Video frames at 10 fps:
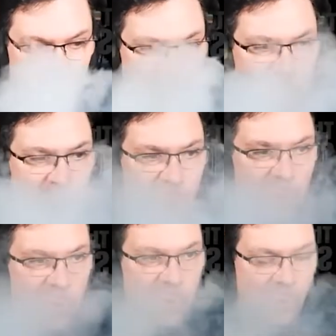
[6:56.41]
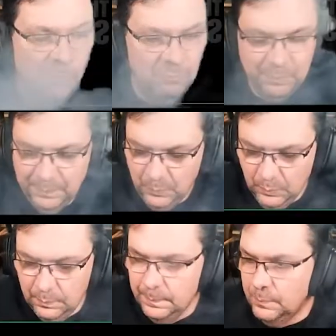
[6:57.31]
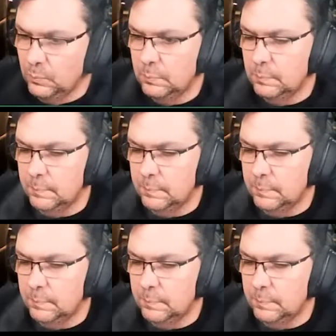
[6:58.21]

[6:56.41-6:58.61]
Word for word: hours to try and solve uh,